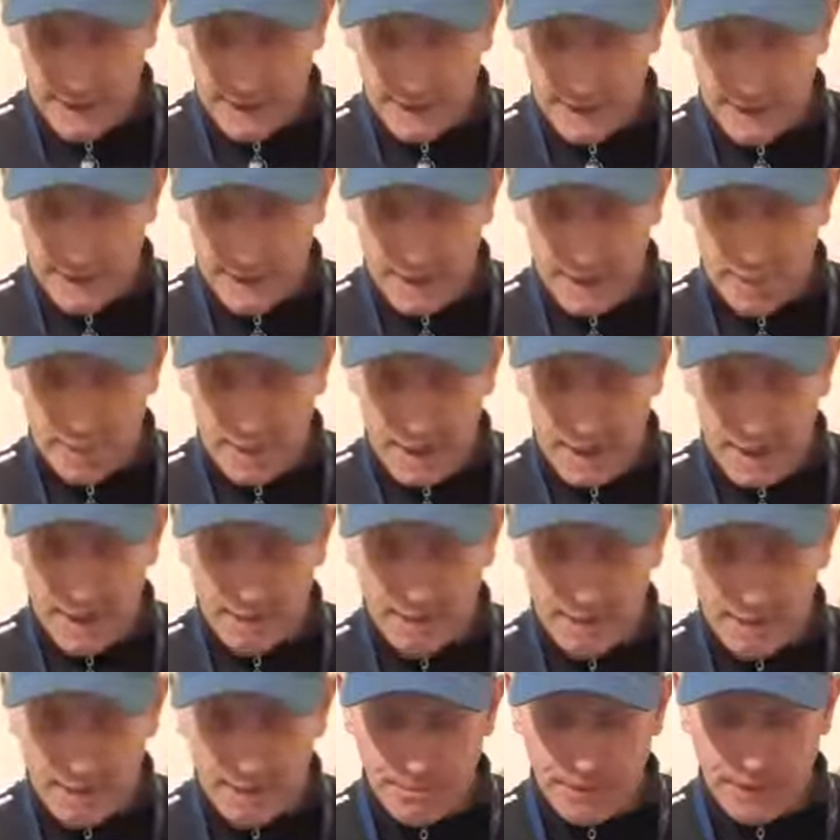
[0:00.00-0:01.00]
aiding and
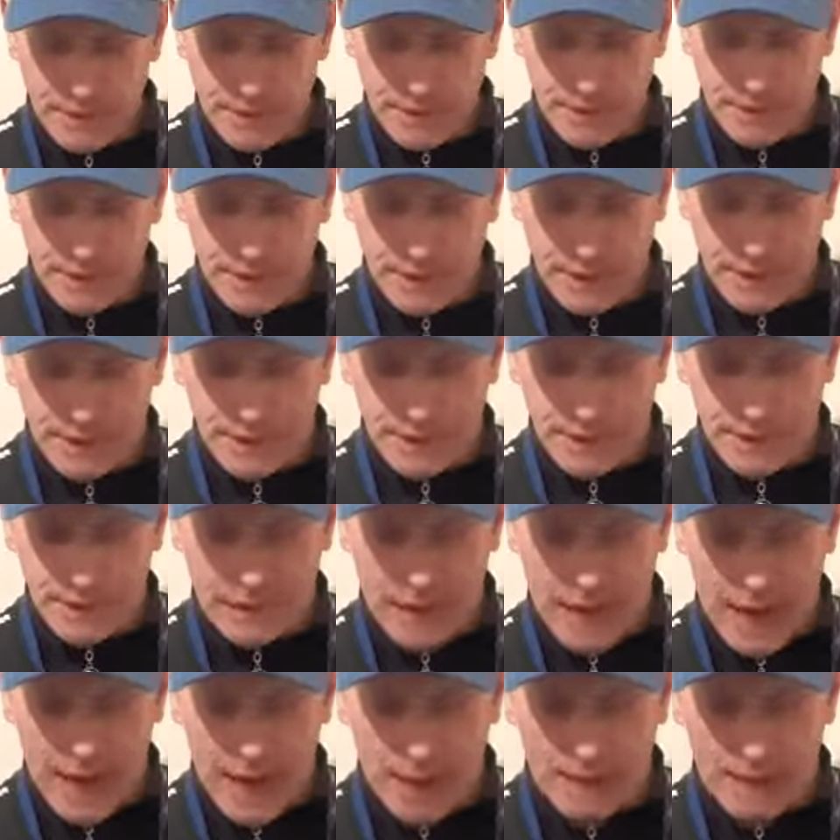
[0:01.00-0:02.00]
abetting may be
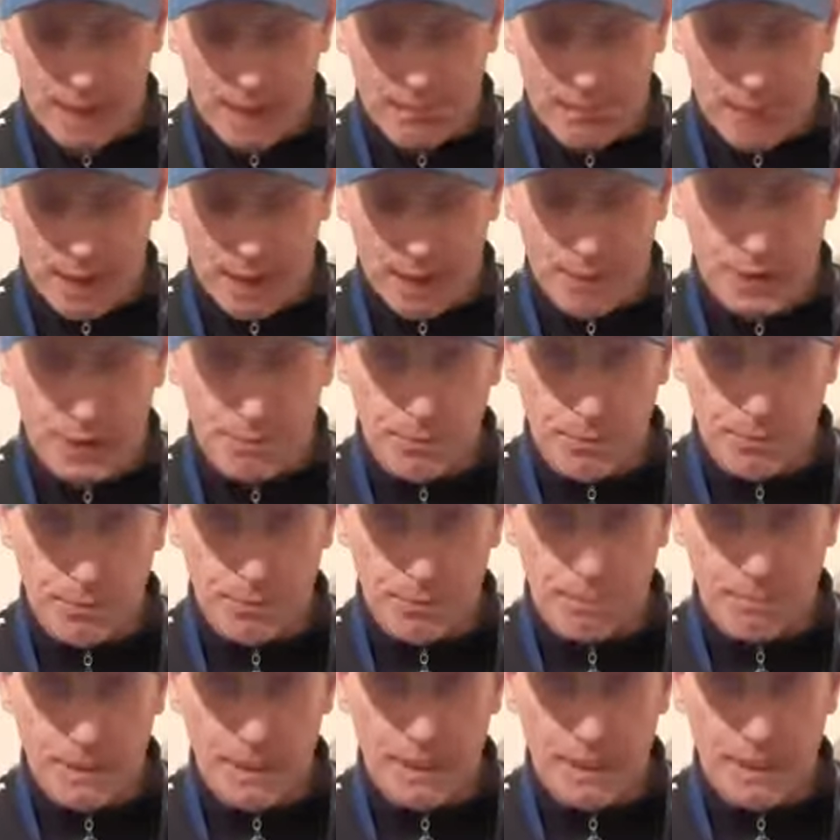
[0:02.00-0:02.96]
convicted as a principal,